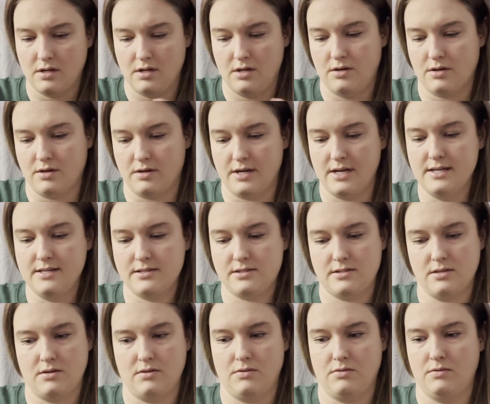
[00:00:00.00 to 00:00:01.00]
All right,
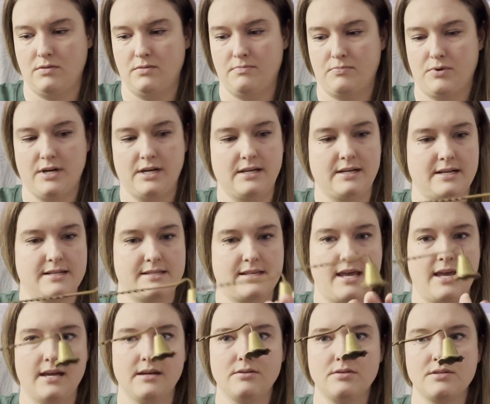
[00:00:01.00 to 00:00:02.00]
so pretty nice
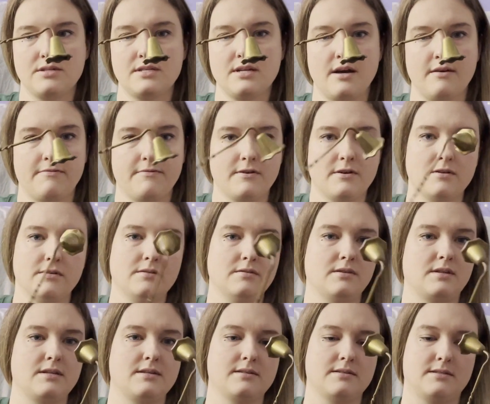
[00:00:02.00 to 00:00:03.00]
candle snuffer.
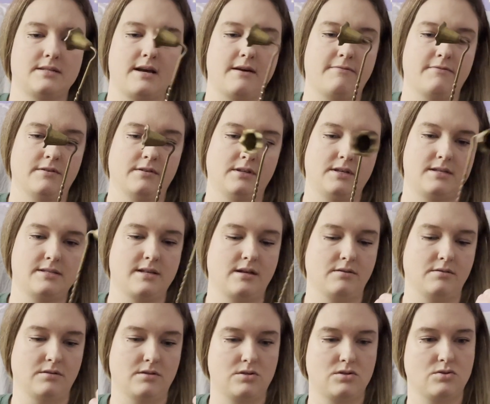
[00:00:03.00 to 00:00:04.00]
These definitely sell
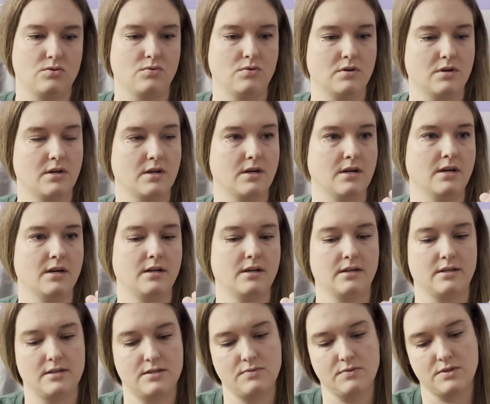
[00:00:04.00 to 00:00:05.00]
in the store.
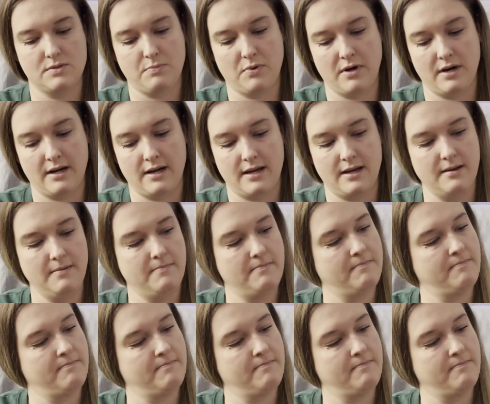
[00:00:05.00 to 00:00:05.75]
This one's pretty.